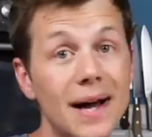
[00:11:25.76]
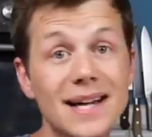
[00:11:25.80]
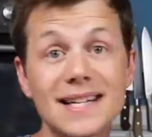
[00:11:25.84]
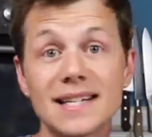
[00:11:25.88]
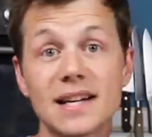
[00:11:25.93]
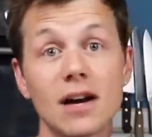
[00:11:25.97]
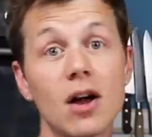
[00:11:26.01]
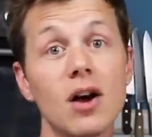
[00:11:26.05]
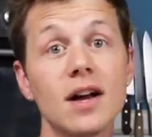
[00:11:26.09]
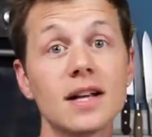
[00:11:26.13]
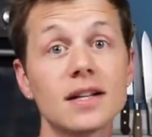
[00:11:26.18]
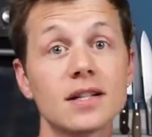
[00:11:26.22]
but
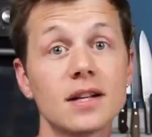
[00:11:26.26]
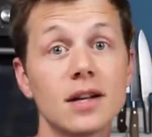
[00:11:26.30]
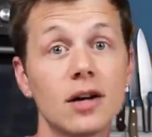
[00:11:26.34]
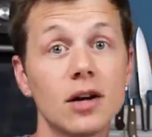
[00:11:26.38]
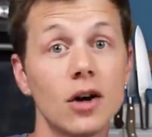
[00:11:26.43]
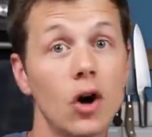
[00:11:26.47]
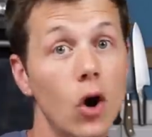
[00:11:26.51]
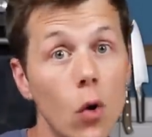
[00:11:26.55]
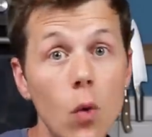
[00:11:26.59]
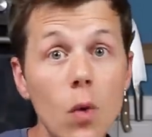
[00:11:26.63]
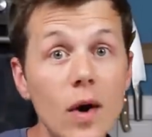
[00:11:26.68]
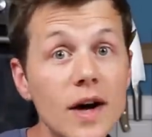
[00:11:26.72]
is
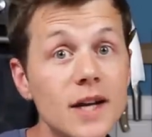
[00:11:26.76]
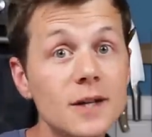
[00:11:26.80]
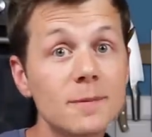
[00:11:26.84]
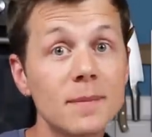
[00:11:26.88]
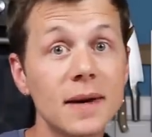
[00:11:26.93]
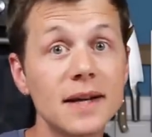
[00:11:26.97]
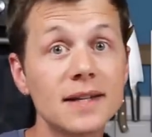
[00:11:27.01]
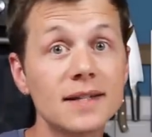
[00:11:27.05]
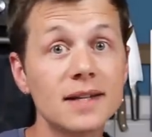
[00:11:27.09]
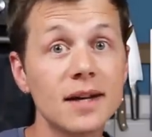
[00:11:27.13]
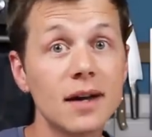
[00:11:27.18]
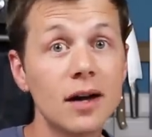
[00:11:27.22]
lighter always
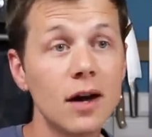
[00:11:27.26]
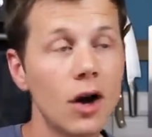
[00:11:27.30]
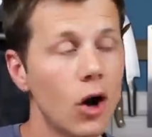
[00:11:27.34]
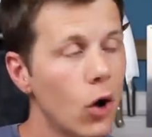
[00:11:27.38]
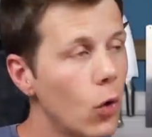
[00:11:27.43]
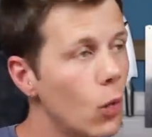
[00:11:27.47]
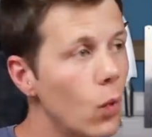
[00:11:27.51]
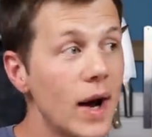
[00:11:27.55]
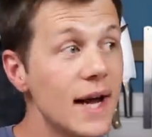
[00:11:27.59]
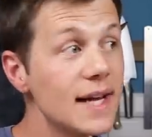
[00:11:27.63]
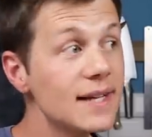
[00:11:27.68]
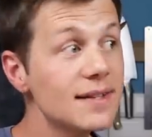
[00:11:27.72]
better?
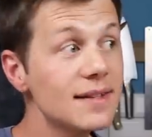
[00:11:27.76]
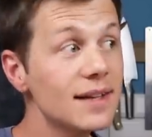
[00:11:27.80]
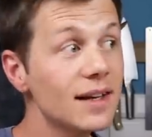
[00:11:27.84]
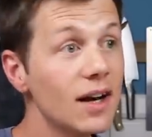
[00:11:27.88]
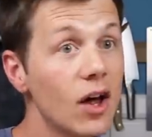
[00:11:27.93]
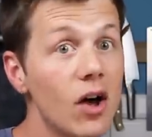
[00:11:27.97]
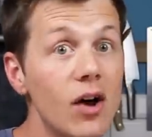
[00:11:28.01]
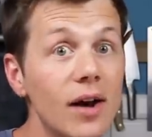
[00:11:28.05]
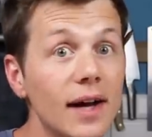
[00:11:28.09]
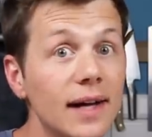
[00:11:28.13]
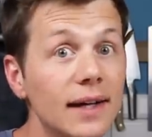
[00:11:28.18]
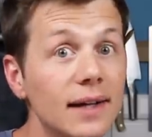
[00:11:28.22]
Where's the
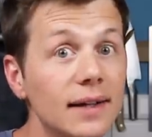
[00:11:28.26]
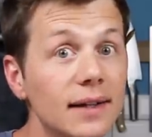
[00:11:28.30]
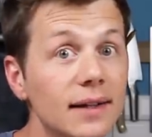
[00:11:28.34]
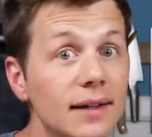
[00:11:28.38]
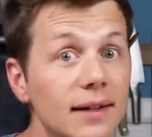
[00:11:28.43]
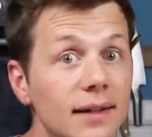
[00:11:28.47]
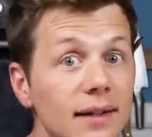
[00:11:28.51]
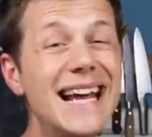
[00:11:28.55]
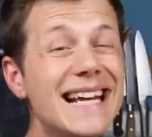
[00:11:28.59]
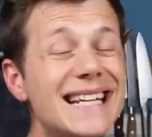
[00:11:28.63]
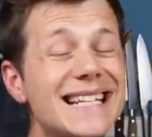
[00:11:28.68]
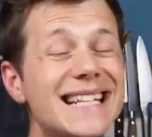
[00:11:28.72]
line?
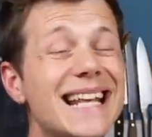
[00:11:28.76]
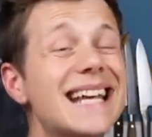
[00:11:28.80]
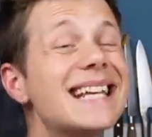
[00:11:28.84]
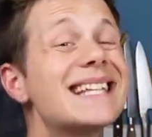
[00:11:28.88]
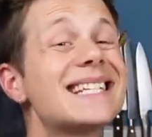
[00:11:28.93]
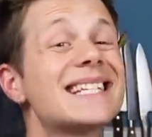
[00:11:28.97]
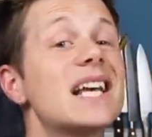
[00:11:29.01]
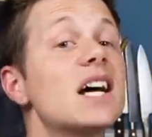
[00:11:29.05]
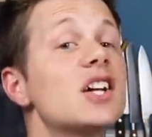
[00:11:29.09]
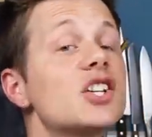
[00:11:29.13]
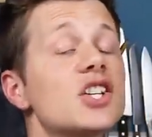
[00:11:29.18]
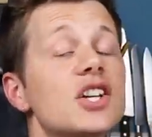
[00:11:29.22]
Is there
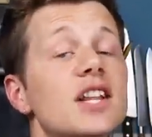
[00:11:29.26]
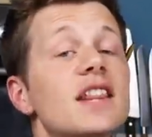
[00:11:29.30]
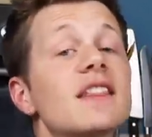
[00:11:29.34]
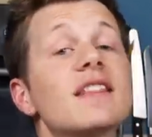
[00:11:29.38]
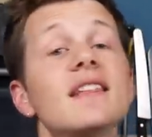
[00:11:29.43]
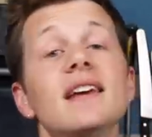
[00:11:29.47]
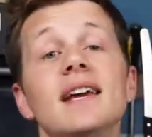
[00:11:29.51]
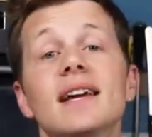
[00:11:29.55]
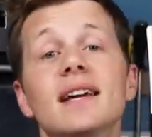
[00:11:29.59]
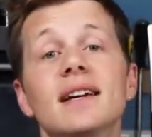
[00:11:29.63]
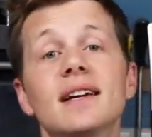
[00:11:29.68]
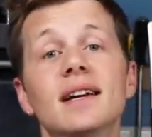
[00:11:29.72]
such a
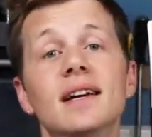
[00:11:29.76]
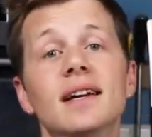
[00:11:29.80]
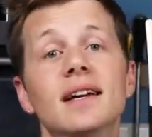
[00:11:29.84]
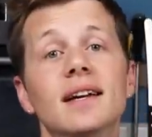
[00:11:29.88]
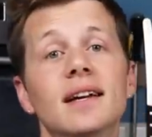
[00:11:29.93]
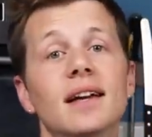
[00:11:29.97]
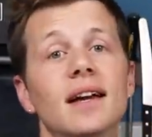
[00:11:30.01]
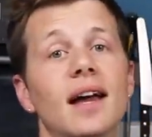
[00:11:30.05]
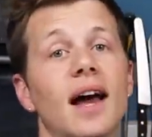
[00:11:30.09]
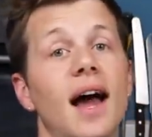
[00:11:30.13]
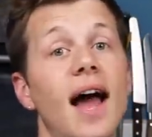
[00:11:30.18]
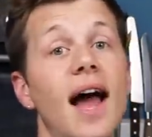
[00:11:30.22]
thing
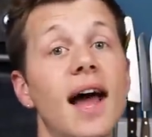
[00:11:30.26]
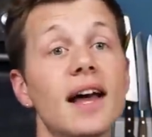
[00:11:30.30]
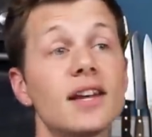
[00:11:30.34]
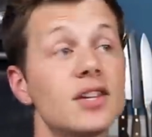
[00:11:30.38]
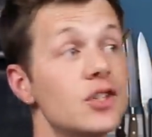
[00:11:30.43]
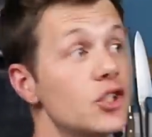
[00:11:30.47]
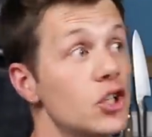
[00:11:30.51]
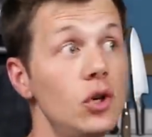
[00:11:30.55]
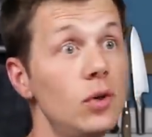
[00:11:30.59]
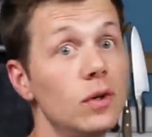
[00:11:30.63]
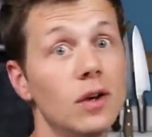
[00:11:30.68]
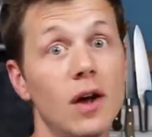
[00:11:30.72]
as
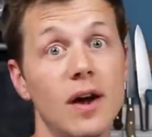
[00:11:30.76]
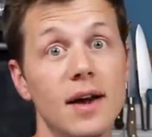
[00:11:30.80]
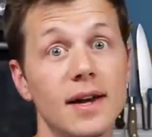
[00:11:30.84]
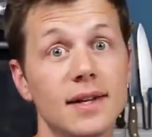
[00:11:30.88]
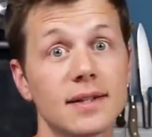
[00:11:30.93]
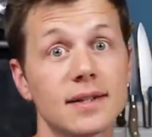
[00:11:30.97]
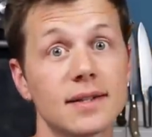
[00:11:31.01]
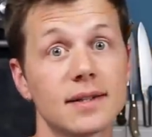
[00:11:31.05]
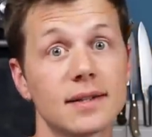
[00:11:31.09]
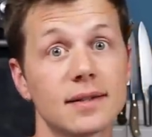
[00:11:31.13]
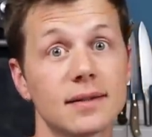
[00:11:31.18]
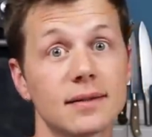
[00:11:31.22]
too
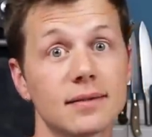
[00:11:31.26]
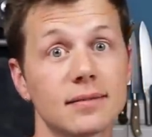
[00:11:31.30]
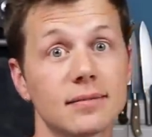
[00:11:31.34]
light?